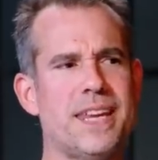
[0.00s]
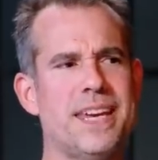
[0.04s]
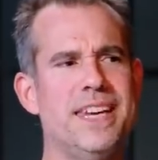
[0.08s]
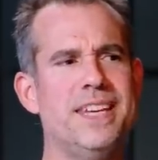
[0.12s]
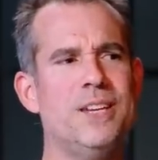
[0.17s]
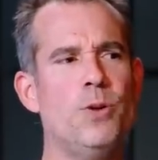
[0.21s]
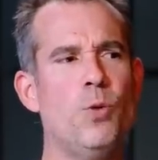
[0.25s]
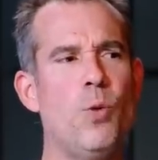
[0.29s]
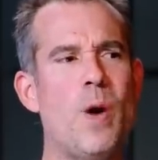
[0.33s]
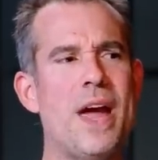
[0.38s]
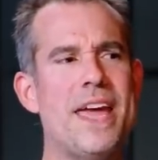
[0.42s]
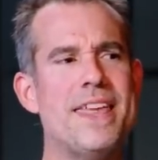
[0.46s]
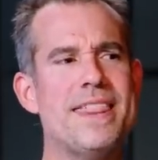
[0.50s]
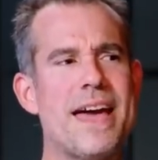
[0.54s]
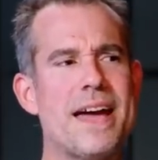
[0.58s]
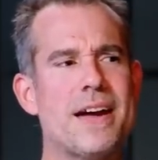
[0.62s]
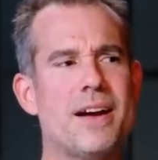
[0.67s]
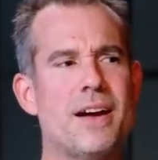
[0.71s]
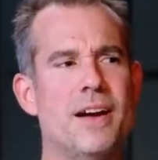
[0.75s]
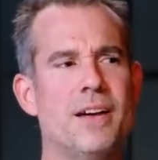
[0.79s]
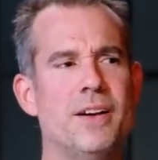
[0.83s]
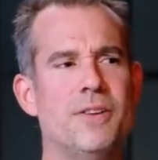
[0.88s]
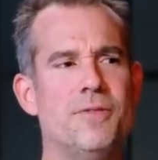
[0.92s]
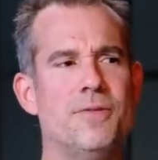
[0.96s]
in a way,
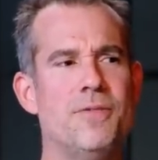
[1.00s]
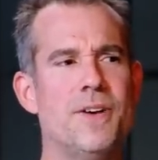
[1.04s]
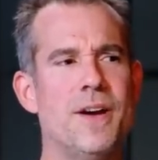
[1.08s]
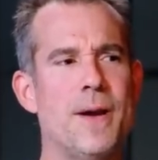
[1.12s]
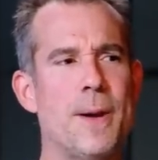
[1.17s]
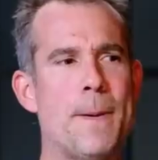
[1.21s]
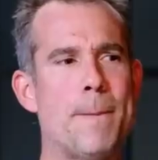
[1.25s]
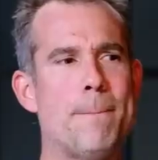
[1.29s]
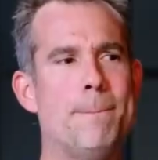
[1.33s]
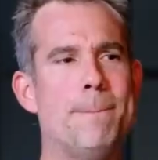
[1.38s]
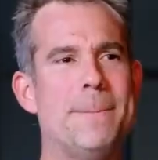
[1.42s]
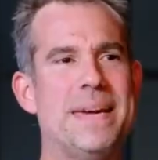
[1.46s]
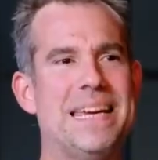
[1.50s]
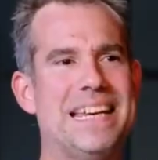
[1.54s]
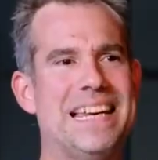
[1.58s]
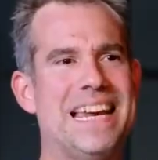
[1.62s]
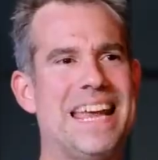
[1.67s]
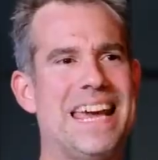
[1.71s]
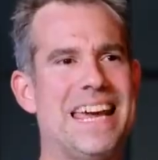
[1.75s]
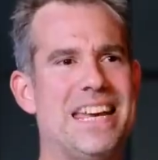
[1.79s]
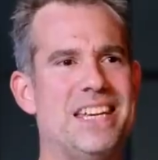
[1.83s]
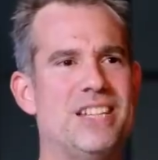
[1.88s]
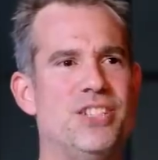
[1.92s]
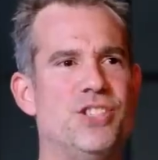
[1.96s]
that kind of
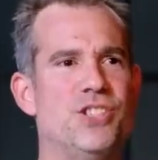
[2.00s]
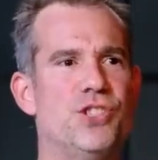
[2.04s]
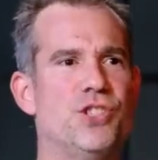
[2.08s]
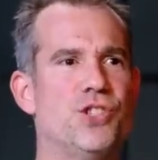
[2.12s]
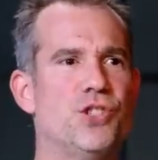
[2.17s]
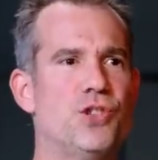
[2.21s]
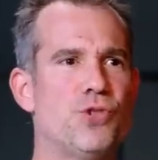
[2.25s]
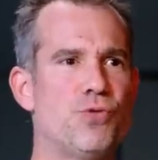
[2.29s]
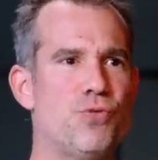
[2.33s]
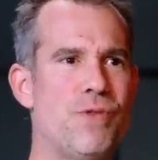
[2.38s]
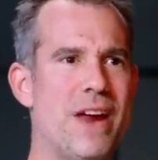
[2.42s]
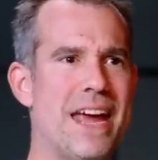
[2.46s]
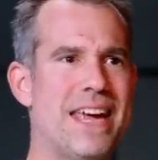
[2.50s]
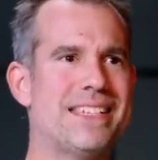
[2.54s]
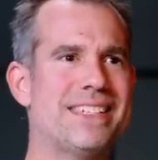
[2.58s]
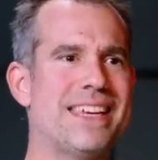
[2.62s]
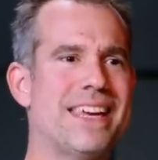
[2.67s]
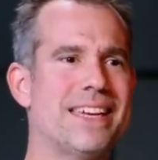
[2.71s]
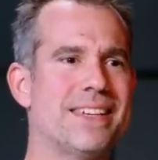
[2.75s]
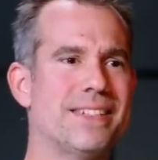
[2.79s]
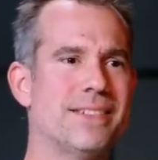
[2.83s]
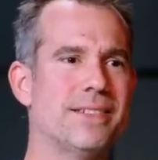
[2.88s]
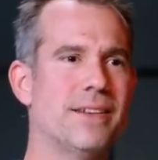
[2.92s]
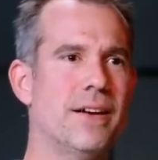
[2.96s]
middle-aged stress,
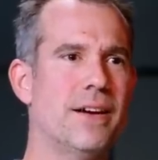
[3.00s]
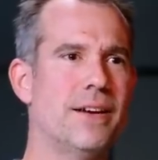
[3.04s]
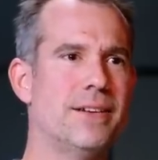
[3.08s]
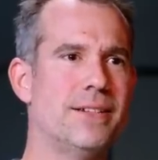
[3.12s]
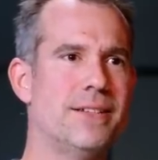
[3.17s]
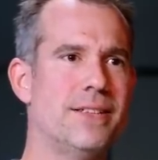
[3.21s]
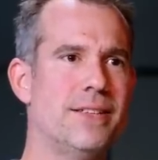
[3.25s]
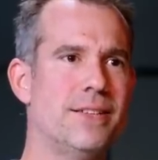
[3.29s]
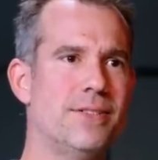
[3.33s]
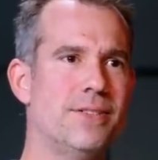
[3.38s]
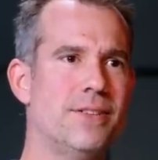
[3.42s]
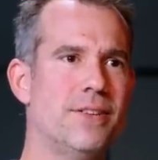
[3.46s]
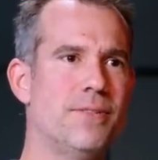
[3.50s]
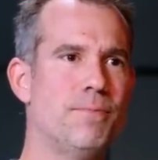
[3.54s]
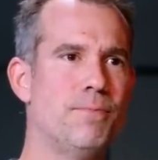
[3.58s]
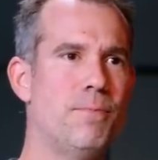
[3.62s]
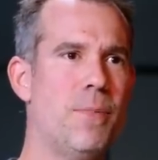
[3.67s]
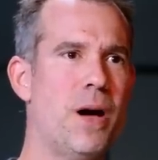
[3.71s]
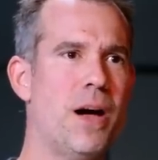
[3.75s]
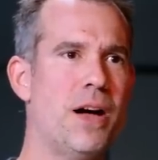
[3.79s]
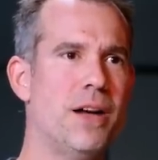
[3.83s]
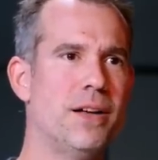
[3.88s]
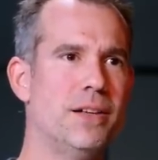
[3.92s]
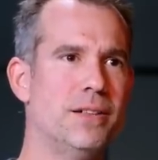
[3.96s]
anxiety, those sort of
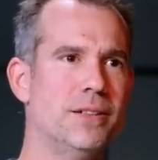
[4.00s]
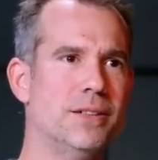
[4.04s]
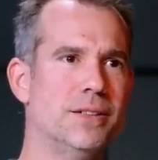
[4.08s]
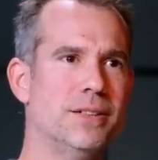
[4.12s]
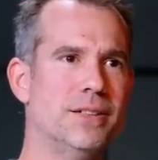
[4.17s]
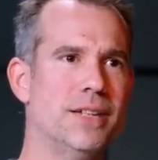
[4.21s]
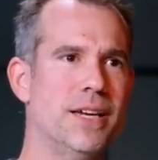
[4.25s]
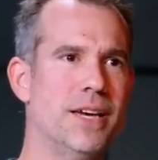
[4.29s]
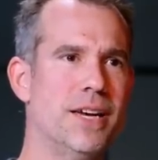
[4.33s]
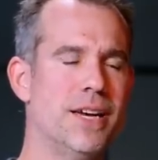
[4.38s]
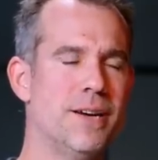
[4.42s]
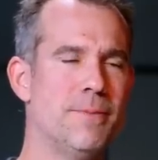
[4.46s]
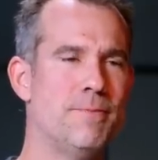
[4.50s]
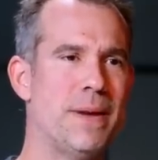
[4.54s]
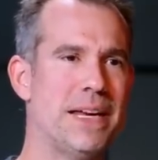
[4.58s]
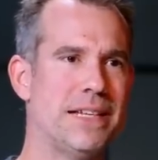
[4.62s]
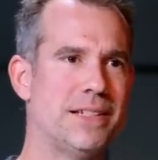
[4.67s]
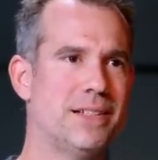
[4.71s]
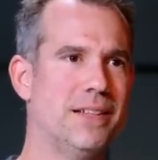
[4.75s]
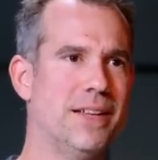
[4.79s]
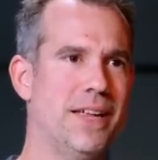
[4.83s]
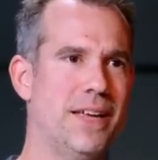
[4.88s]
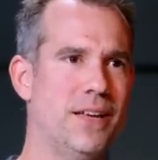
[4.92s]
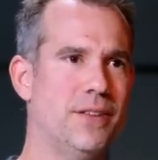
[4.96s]
mild
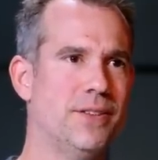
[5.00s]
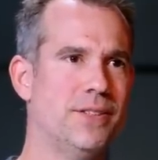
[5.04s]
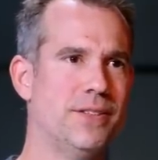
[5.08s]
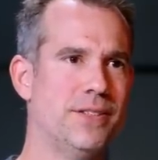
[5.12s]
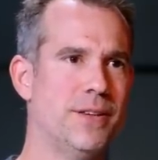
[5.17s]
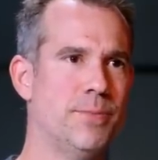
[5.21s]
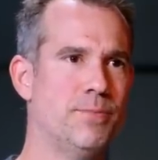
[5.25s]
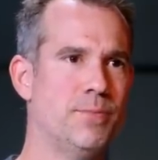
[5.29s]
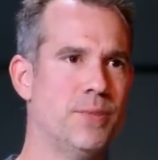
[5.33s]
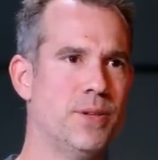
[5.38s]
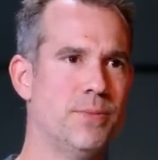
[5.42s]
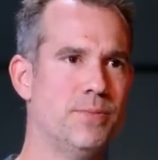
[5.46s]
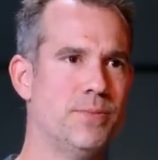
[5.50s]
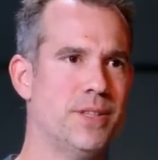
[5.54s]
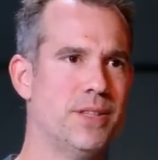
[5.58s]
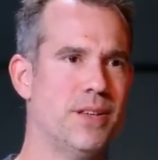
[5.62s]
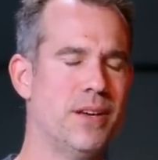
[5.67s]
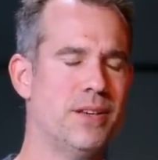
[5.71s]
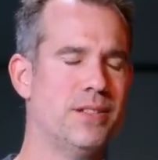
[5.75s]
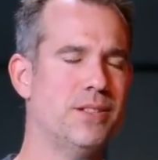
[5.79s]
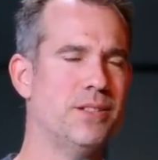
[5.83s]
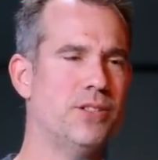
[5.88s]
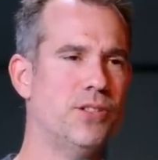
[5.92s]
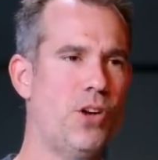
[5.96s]
mental health symptoms
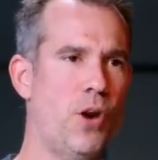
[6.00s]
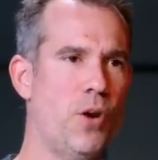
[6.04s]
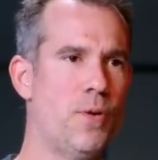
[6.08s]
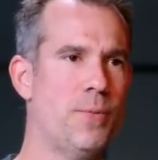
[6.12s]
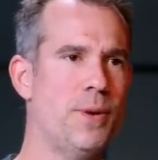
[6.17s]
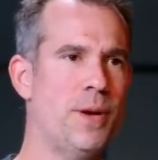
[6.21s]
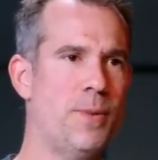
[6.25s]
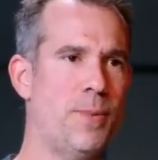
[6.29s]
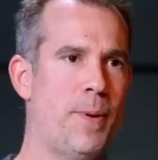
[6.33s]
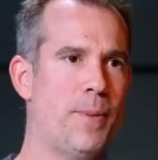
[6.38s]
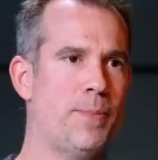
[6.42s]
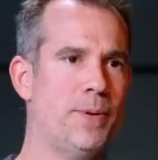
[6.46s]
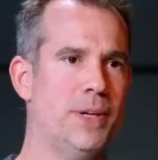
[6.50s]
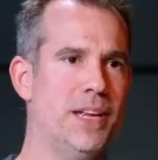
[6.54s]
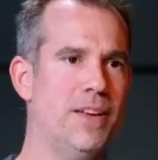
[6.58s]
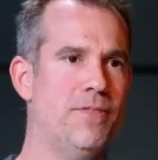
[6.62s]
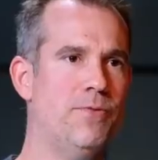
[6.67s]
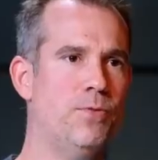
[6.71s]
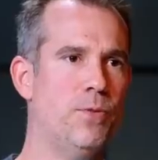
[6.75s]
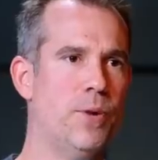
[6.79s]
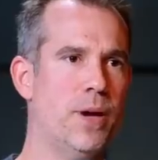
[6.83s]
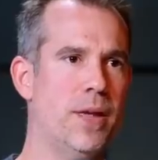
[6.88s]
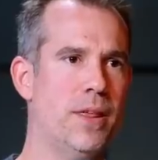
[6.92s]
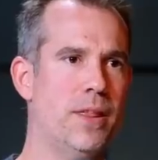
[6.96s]
that so many people
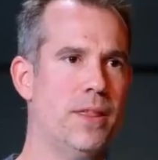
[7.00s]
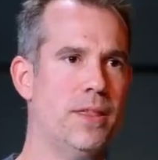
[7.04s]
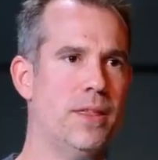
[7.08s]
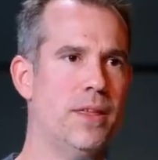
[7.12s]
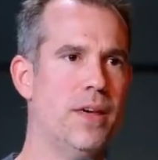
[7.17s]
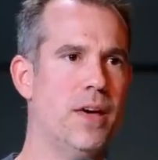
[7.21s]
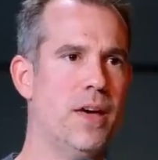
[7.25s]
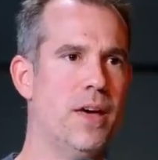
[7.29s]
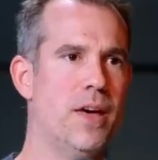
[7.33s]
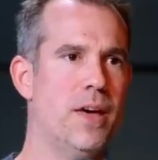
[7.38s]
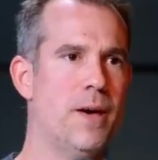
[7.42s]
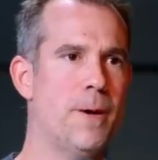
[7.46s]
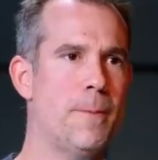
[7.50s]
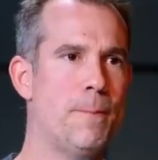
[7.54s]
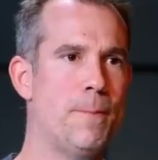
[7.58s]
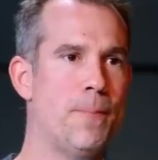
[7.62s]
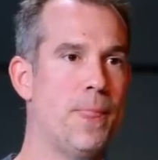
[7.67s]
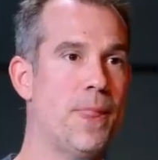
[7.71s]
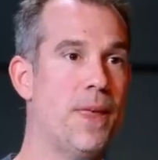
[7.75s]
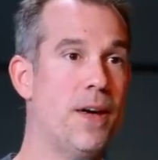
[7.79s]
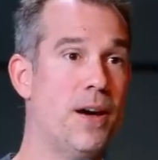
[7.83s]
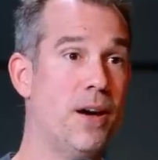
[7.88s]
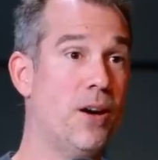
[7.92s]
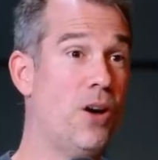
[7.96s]
live with,
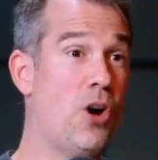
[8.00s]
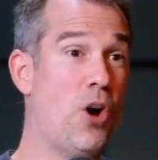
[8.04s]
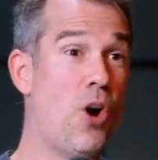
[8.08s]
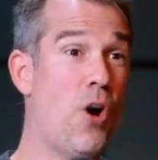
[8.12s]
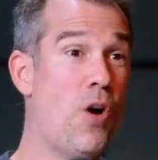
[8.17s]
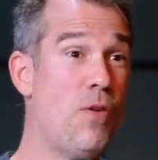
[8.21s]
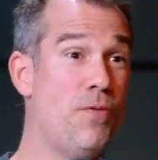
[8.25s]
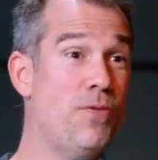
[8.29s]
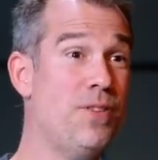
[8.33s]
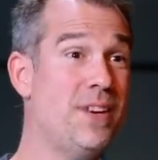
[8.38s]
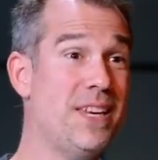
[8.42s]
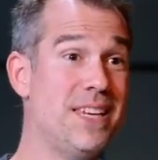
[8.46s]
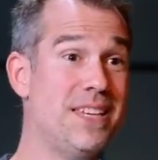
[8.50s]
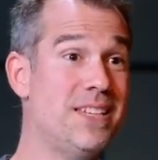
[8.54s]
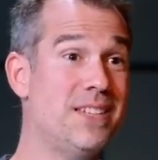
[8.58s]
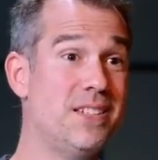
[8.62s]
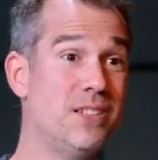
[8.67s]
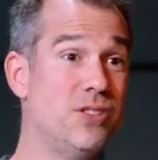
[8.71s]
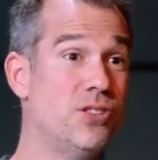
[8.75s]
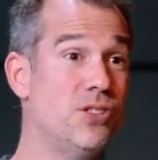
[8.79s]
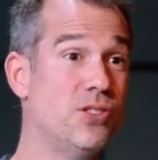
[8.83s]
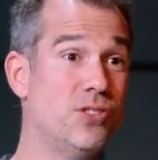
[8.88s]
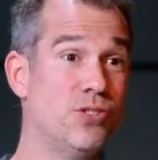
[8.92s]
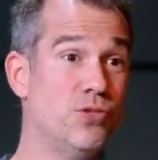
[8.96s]
often it
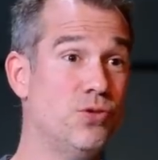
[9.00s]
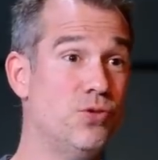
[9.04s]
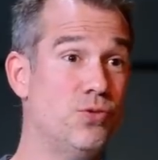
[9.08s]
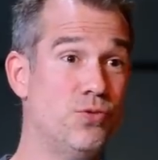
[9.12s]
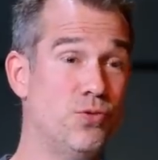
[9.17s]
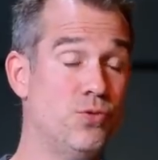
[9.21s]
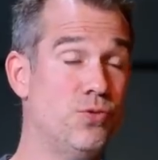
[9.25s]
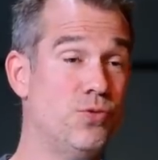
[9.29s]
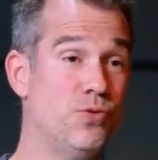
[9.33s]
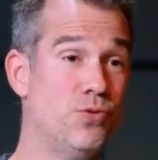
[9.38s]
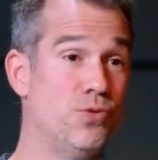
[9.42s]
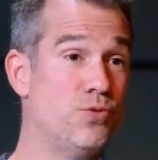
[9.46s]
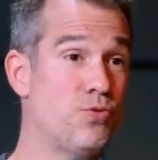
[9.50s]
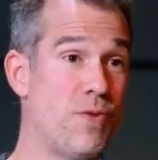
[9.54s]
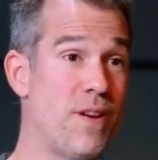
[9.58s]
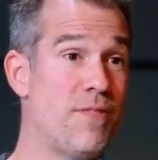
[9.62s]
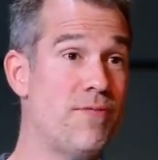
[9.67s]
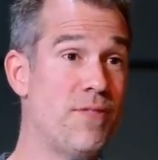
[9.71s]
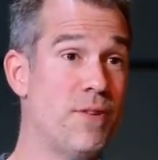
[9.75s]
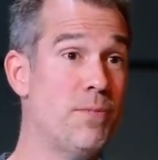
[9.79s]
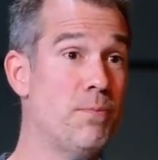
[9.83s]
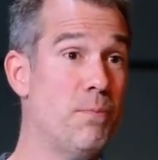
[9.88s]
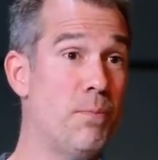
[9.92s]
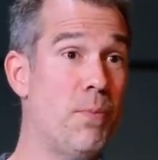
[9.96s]
is just
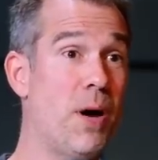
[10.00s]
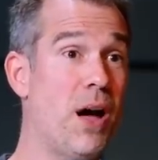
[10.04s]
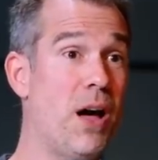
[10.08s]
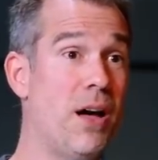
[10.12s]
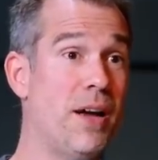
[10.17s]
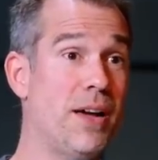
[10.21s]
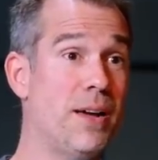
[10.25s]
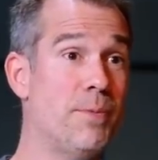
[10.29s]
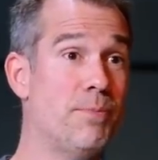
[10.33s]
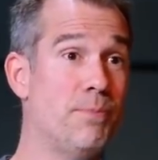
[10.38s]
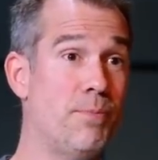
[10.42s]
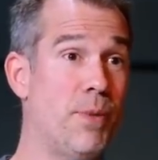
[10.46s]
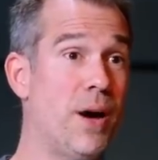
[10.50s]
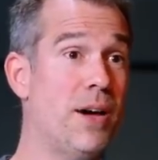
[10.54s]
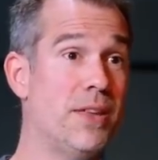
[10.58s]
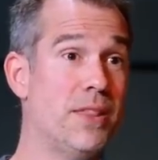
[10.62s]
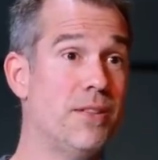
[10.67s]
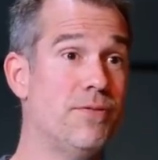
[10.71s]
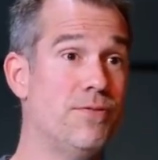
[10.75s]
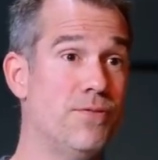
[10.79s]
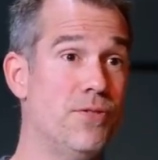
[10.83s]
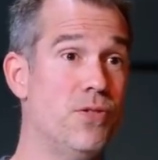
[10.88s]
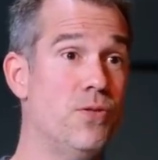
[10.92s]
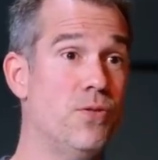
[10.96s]
driven by
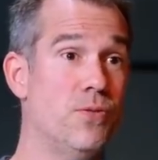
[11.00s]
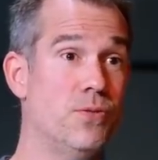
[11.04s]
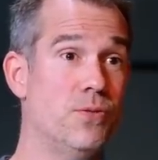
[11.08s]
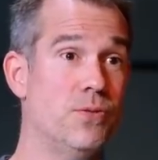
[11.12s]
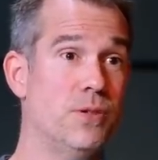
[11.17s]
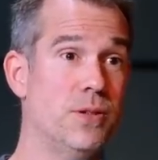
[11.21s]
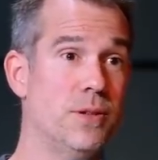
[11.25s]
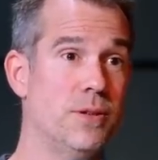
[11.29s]
the food.